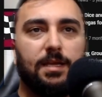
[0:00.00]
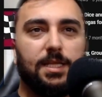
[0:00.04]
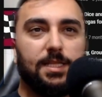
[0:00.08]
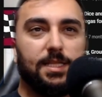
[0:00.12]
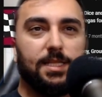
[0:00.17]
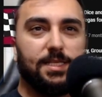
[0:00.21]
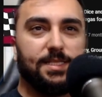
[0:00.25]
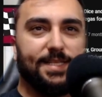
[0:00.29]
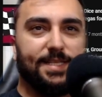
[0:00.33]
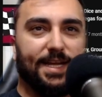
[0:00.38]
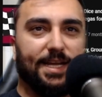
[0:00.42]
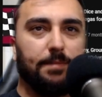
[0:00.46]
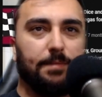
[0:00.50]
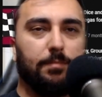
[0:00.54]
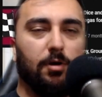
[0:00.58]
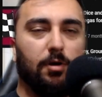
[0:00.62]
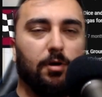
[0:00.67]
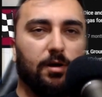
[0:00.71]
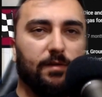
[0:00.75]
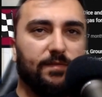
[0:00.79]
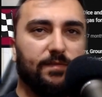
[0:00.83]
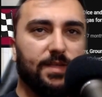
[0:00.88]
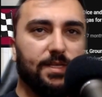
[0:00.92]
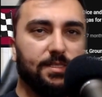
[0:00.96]
The second
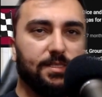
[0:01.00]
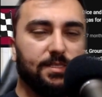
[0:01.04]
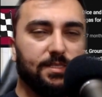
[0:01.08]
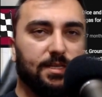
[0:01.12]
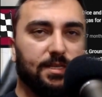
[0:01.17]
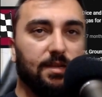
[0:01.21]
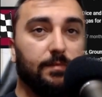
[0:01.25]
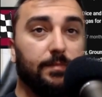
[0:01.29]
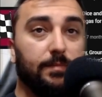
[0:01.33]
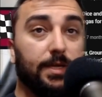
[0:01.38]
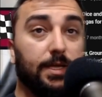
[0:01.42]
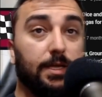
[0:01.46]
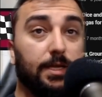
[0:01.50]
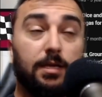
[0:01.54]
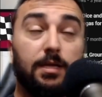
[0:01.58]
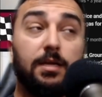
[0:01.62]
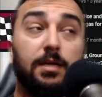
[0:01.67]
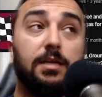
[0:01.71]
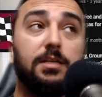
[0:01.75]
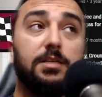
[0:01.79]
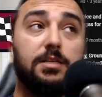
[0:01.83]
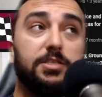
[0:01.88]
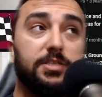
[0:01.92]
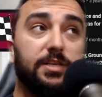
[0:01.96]
part of this is going to be
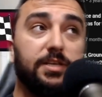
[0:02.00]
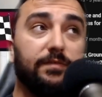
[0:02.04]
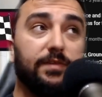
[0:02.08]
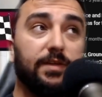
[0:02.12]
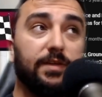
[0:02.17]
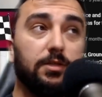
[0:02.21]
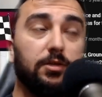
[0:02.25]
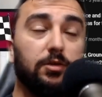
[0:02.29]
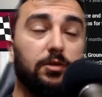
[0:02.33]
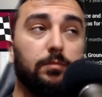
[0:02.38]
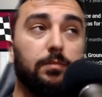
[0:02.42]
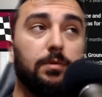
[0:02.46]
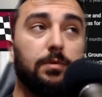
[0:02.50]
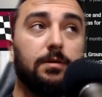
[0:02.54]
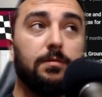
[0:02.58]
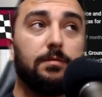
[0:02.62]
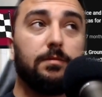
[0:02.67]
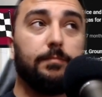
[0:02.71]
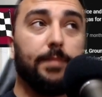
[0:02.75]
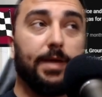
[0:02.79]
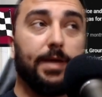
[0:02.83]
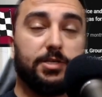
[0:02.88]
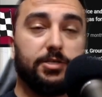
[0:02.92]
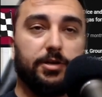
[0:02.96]
Jiffy Lube,
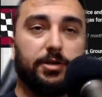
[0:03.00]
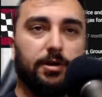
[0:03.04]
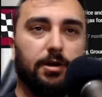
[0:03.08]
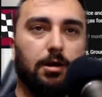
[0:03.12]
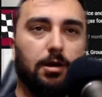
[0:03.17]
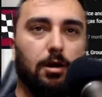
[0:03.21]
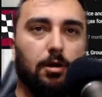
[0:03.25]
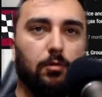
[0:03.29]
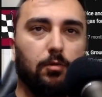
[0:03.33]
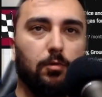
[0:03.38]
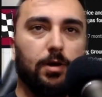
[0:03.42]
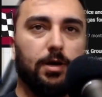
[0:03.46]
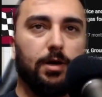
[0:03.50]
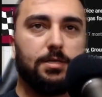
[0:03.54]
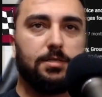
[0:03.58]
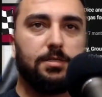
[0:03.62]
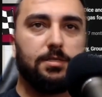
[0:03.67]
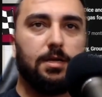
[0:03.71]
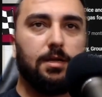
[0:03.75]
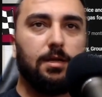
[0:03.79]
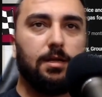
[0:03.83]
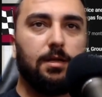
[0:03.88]
make sure your car works.